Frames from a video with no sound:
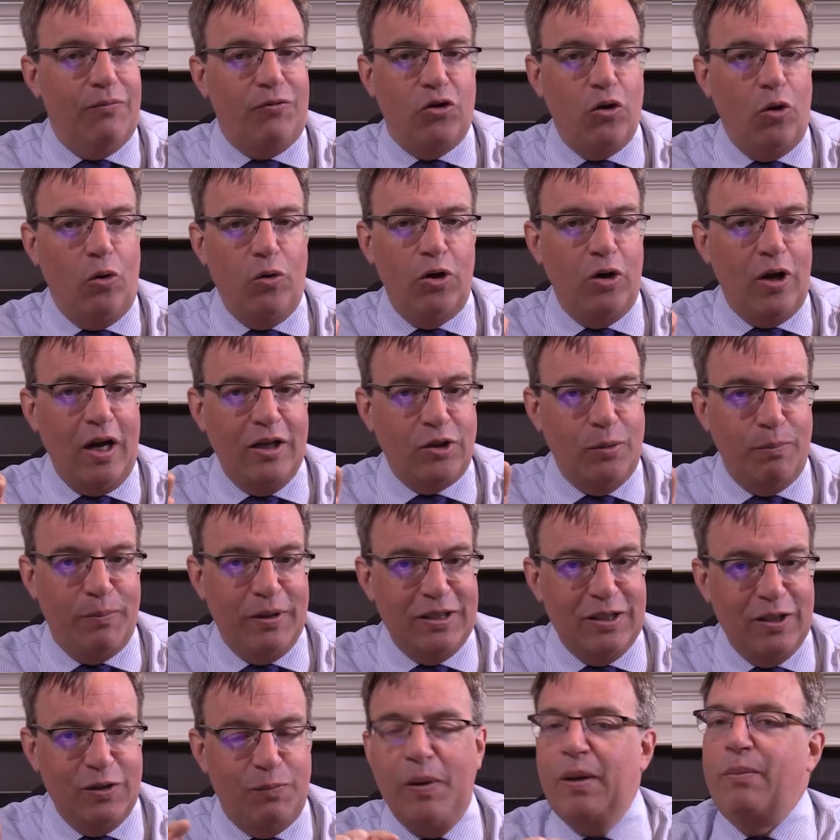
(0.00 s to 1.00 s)
So you guys are
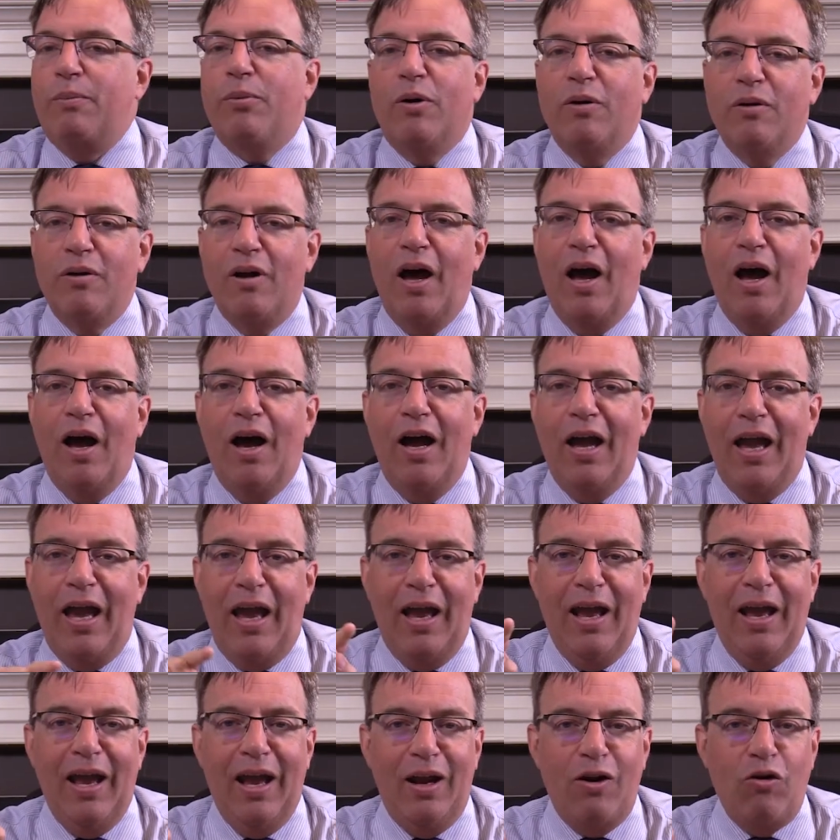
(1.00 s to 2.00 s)
business people,
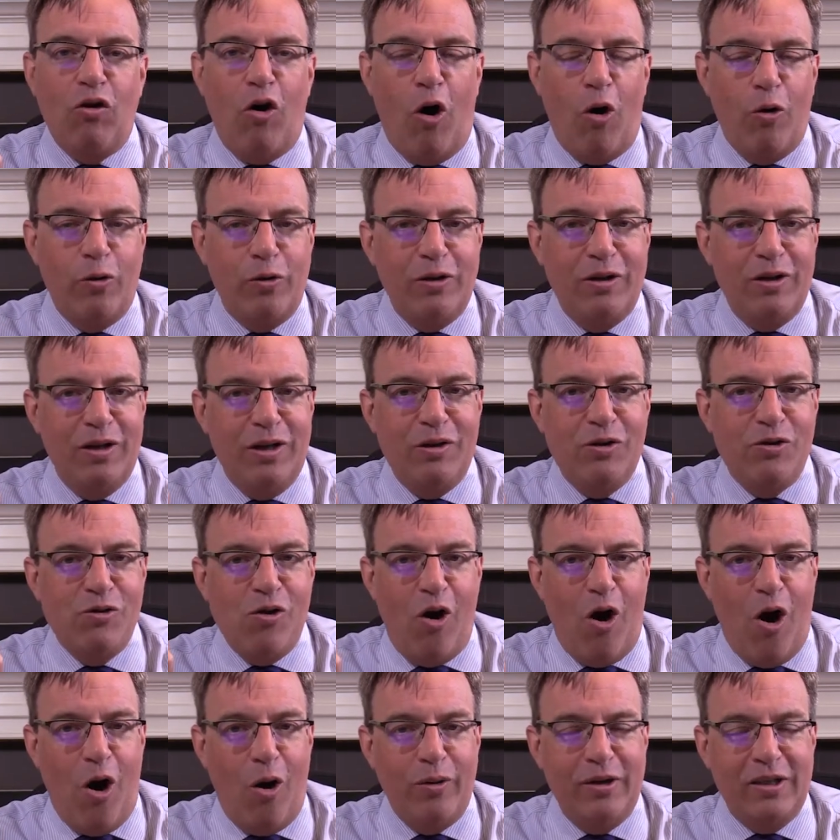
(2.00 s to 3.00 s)
and
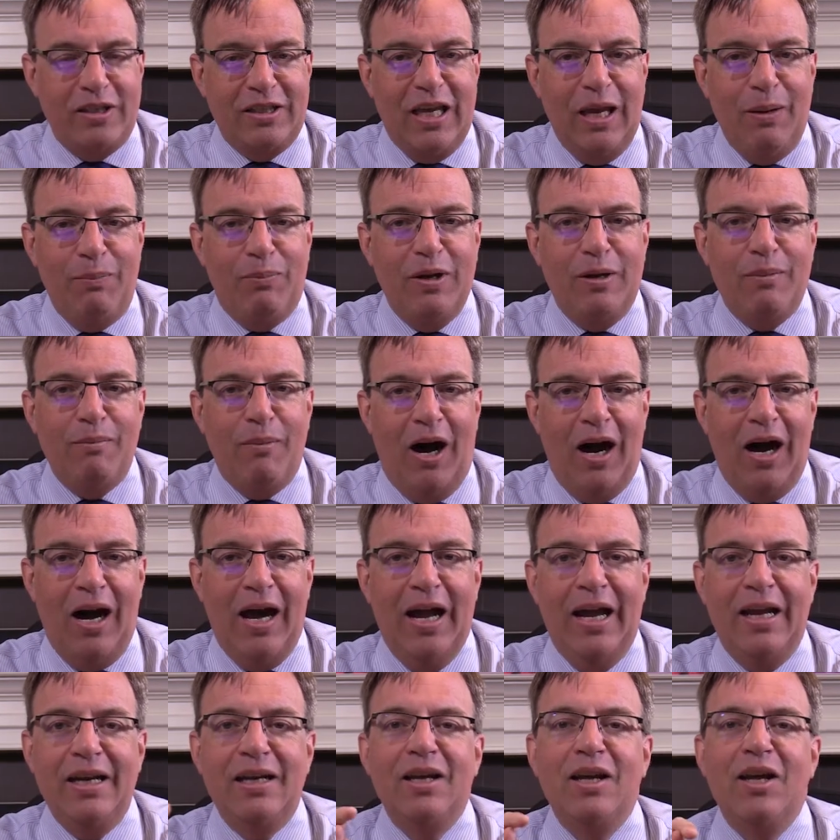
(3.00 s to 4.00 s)
always keep in
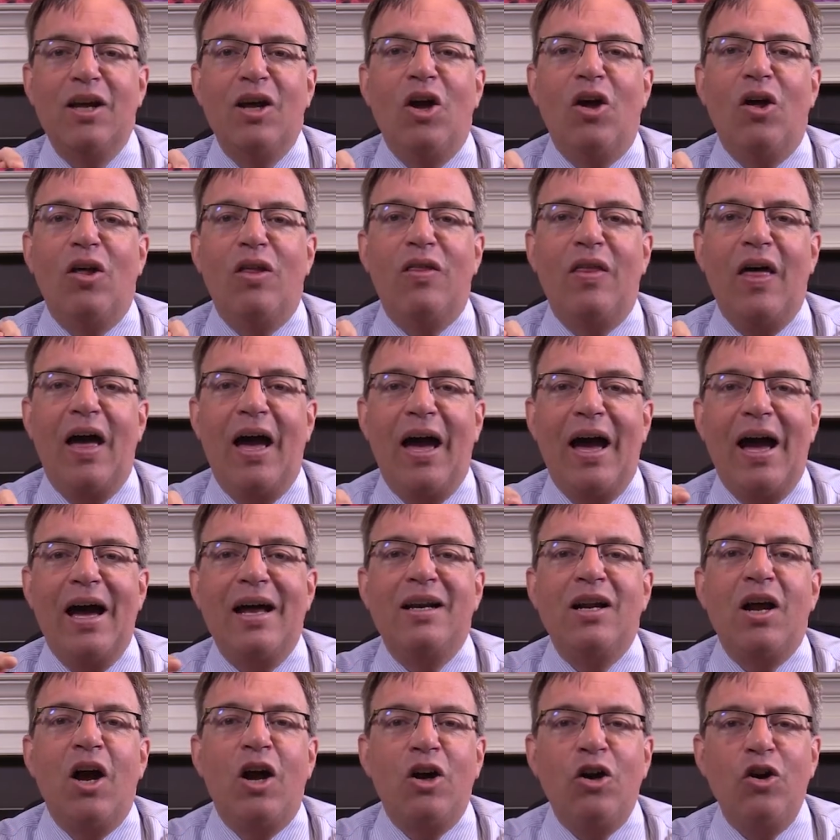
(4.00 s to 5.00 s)
mind
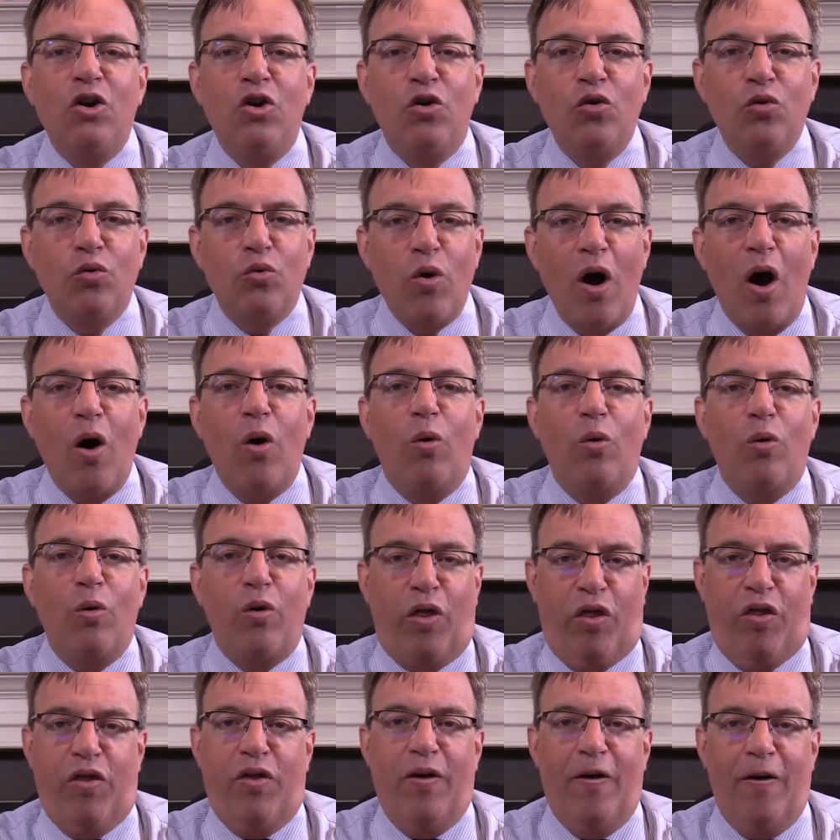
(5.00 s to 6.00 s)
that
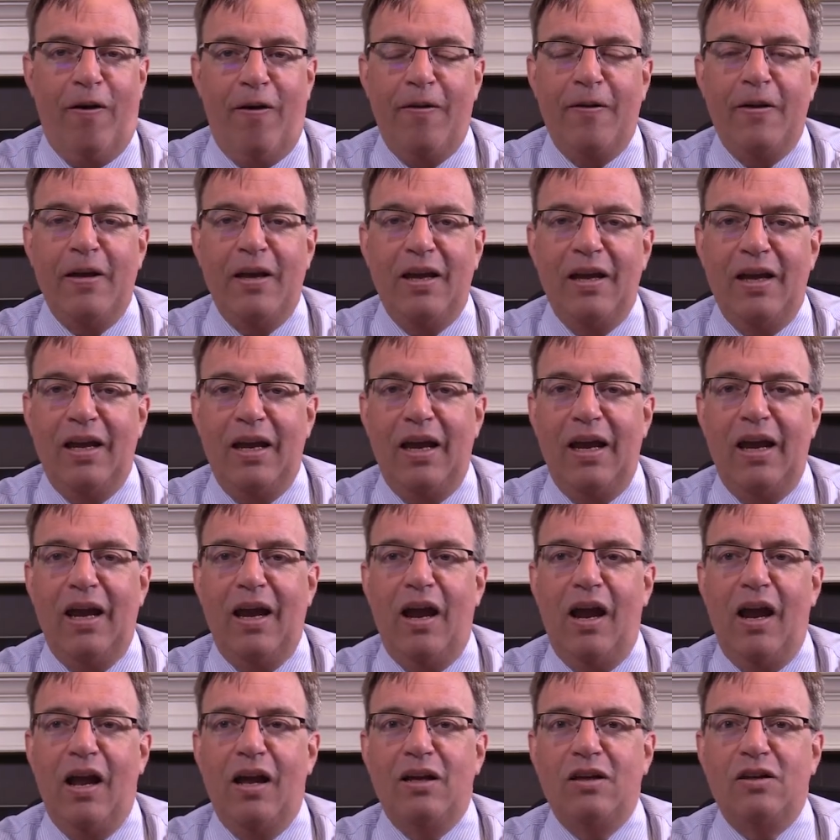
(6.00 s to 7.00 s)
growth
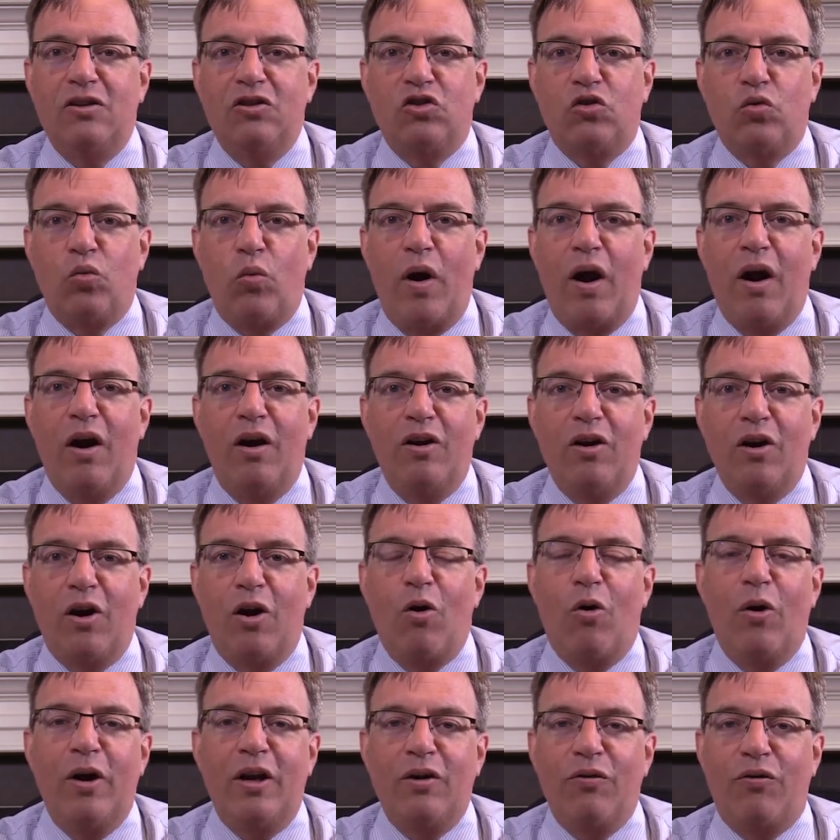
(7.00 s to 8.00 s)
is where you're
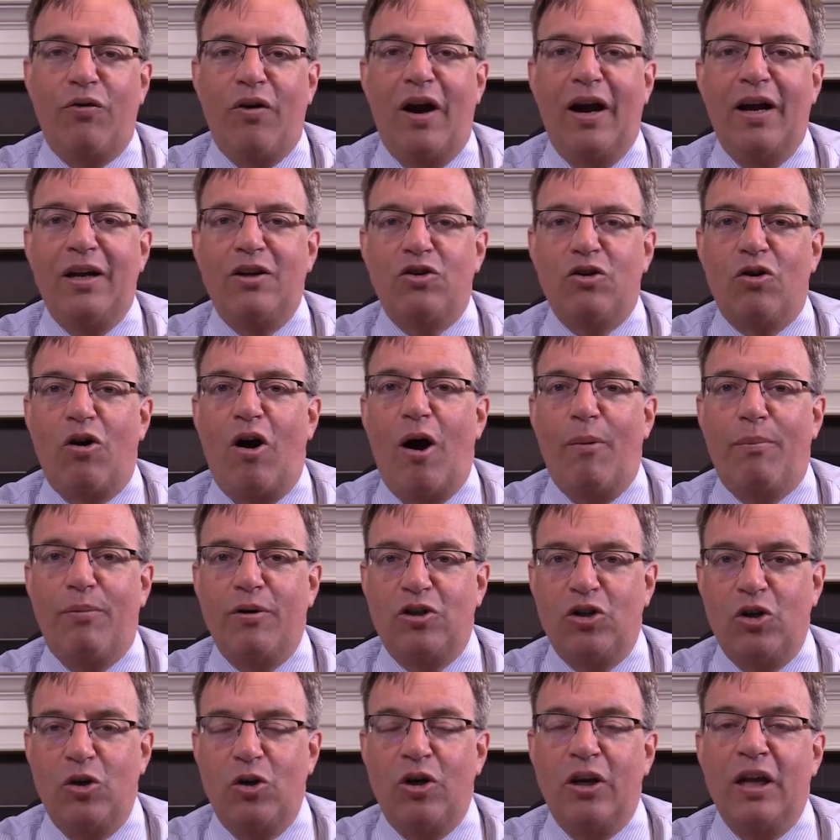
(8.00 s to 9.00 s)
going to find your
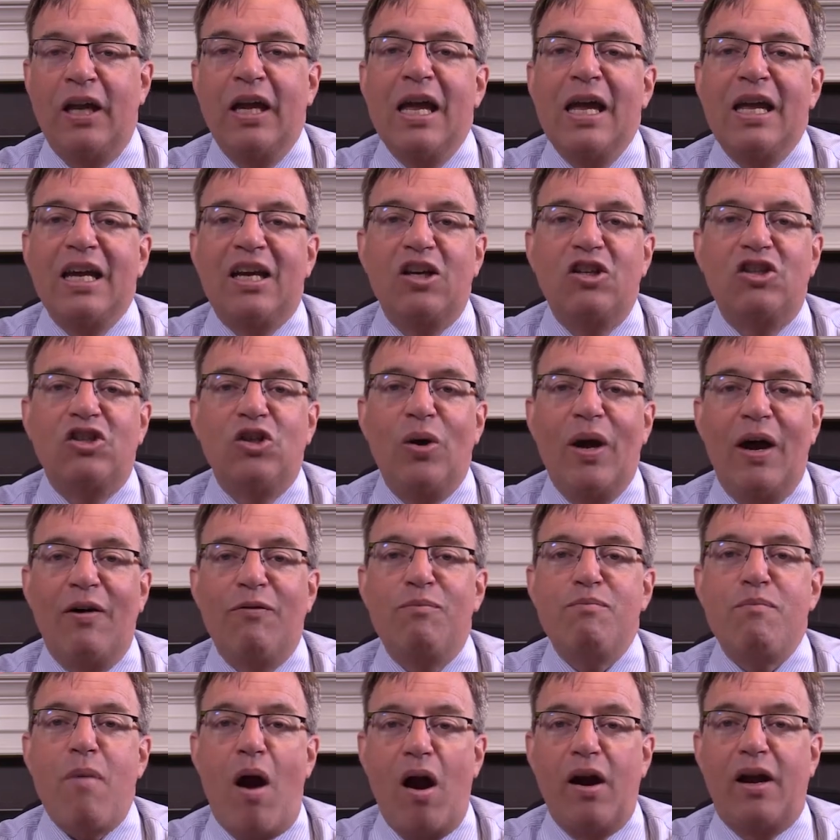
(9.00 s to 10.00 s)
opportunity, because you
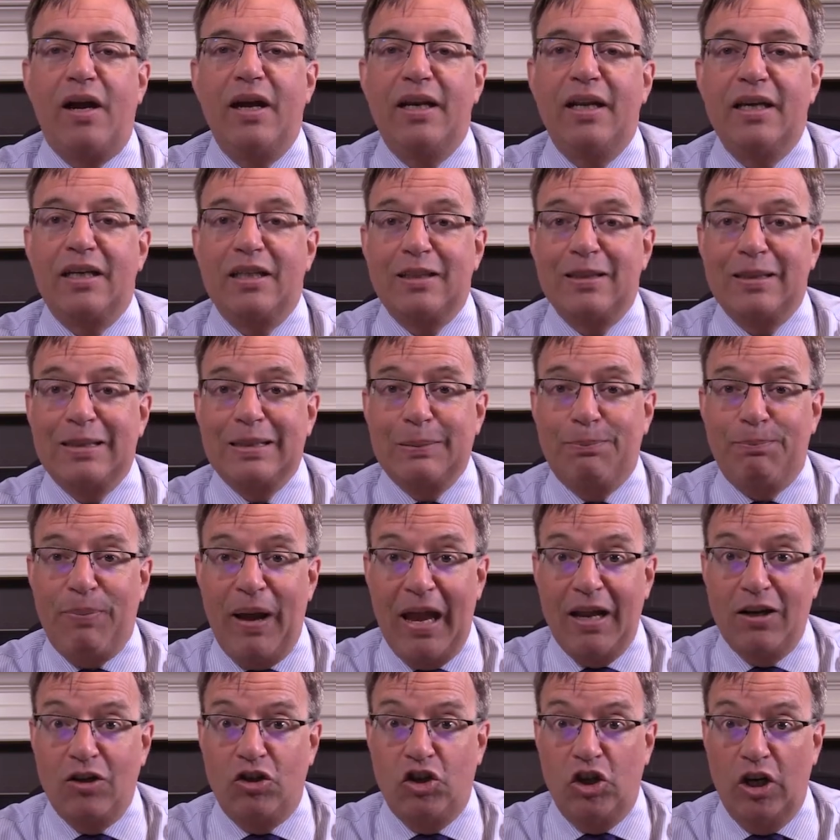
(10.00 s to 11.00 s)
have market
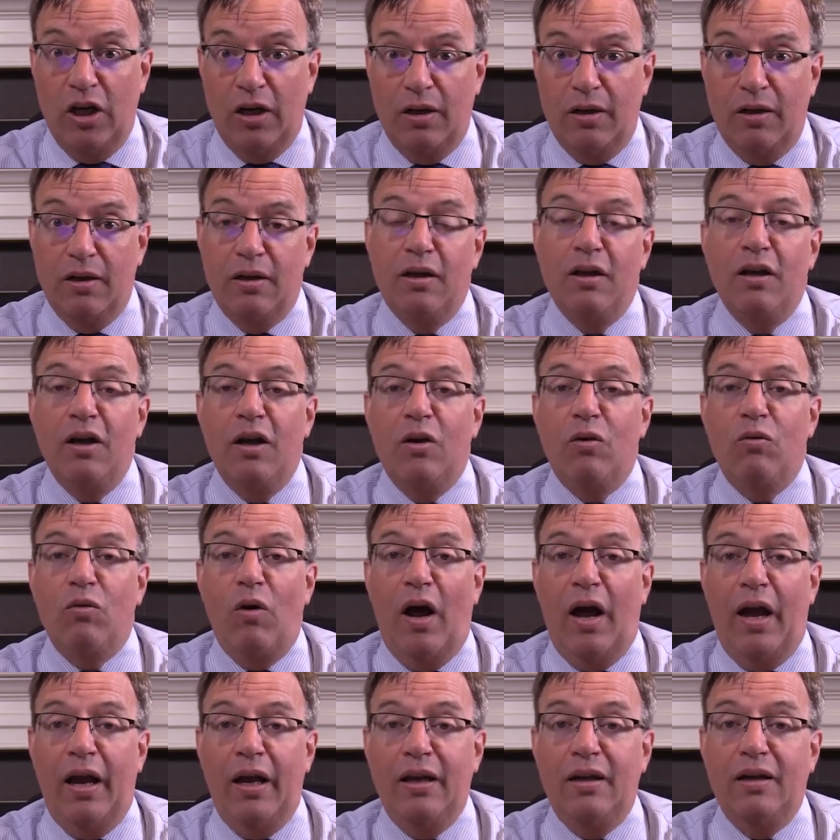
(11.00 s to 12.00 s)
expansion,
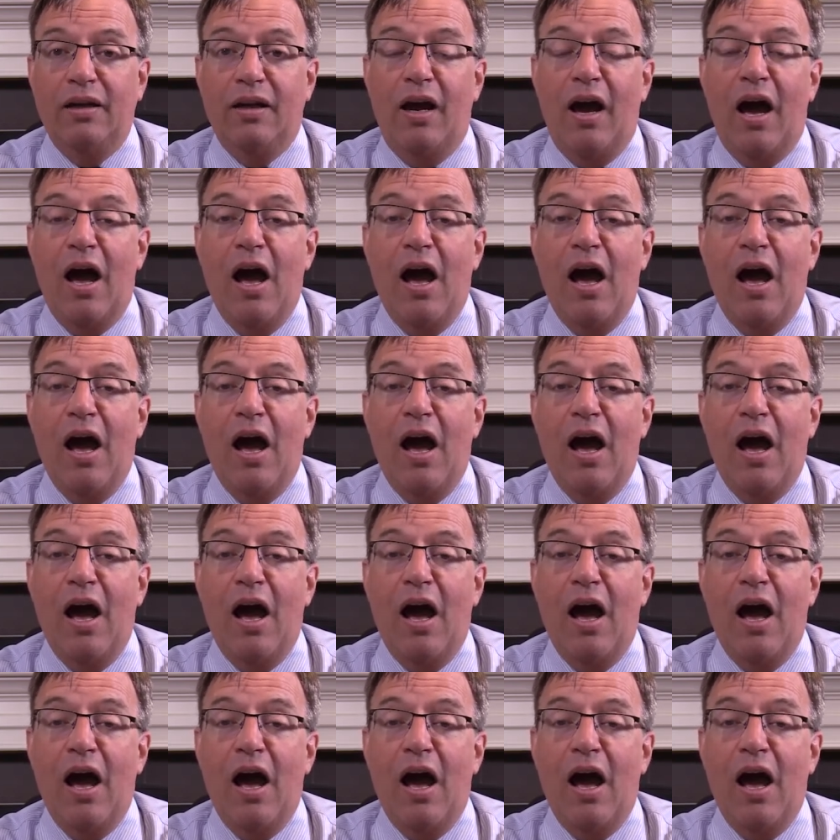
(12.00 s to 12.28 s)
right?